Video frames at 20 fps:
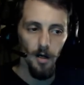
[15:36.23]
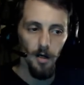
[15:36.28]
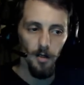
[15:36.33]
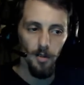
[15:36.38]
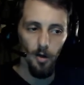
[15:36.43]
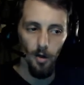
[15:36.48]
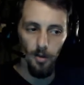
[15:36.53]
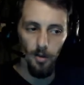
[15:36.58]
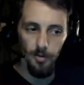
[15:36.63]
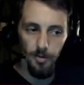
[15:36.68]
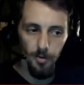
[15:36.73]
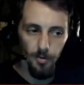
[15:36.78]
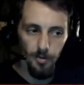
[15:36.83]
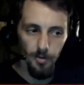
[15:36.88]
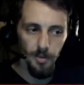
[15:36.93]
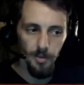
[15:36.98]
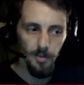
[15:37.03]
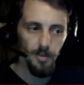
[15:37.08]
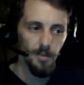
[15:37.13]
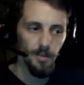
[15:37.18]

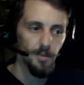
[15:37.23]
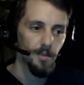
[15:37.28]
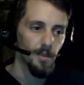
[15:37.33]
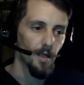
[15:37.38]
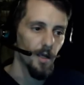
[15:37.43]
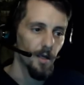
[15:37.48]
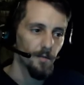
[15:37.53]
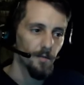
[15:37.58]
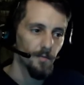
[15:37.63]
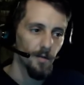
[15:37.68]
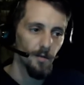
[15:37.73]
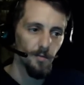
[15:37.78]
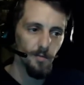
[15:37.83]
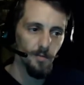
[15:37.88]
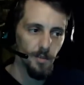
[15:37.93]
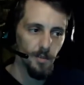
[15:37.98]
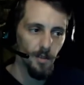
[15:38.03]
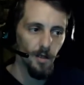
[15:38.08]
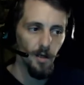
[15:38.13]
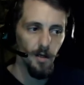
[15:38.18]
cartouches, and
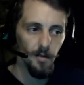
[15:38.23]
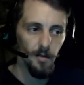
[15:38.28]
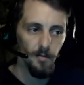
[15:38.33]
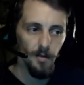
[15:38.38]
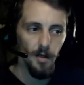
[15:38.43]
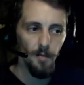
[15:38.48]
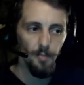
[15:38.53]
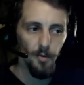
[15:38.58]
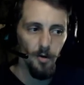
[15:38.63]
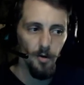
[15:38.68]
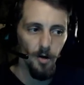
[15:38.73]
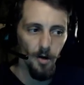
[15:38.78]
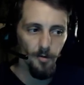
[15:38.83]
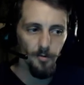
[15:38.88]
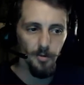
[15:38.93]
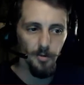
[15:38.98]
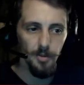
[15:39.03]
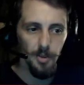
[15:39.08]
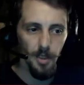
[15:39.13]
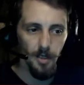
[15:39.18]
there's a couple
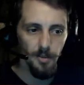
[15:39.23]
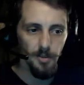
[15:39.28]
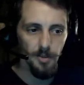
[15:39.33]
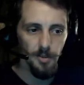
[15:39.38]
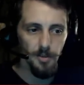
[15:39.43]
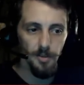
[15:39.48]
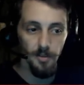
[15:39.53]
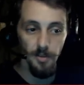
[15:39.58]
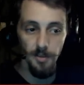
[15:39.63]
other changes,